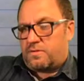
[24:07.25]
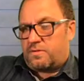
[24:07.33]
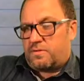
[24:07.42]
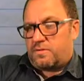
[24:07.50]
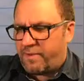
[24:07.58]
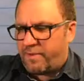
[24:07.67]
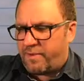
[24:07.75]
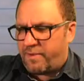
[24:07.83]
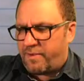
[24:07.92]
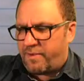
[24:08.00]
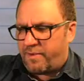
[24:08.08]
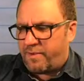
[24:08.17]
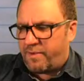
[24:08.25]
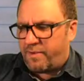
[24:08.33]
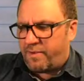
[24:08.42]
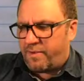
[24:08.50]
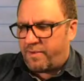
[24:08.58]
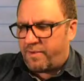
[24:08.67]
Let's say we know the force.
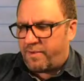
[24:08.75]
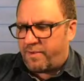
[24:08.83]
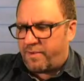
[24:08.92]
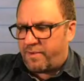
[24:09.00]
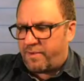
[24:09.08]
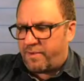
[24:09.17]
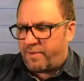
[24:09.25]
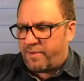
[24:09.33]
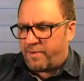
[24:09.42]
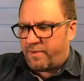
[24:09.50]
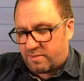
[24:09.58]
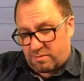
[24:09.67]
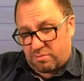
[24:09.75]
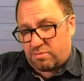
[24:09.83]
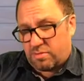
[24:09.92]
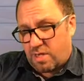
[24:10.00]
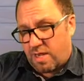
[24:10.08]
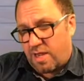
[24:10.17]
We'll put it in newtons,
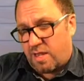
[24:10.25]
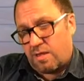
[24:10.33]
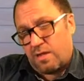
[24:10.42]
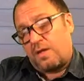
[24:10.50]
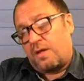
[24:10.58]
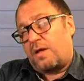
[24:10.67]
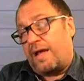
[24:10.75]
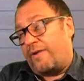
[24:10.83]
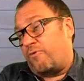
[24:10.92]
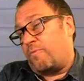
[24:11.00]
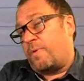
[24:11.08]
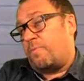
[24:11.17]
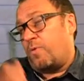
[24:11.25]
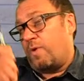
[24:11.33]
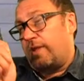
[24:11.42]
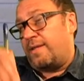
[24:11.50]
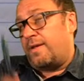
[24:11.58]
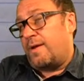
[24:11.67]
okay. I don't remember
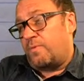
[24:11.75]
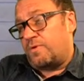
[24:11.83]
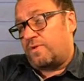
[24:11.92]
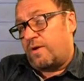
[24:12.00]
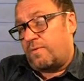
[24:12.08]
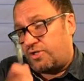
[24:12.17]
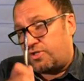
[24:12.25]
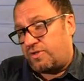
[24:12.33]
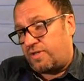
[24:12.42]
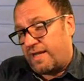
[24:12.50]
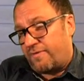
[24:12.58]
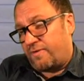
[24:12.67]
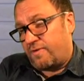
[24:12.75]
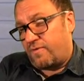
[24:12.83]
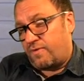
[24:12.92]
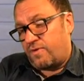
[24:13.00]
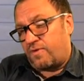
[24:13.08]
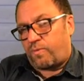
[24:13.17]
what the numbers are, but you should definitely
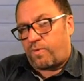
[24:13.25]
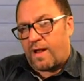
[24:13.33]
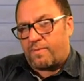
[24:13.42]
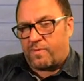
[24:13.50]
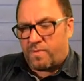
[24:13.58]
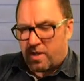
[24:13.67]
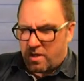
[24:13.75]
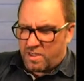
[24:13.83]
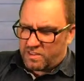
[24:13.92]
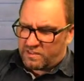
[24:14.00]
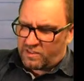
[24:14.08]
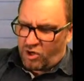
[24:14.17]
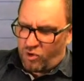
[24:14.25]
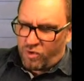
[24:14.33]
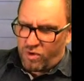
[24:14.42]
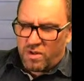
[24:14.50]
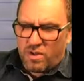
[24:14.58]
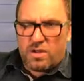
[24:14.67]
review this problem. So
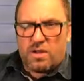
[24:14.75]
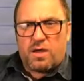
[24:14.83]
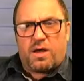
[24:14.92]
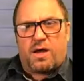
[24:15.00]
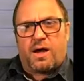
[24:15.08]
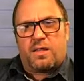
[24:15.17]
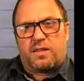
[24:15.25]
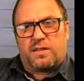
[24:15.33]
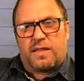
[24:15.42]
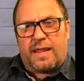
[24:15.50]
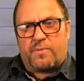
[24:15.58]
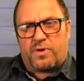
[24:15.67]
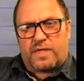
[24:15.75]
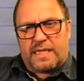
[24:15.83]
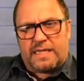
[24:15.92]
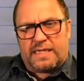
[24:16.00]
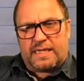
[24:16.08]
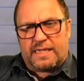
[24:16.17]
the
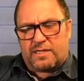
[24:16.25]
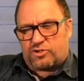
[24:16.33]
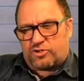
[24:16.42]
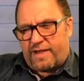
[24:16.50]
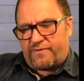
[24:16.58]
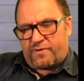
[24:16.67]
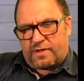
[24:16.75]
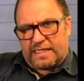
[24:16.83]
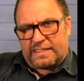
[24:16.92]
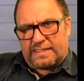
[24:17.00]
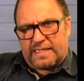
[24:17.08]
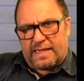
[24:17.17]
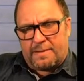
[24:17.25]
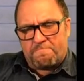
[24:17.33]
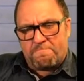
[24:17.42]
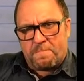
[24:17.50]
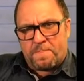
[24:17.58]
Lamborghini driver gets in.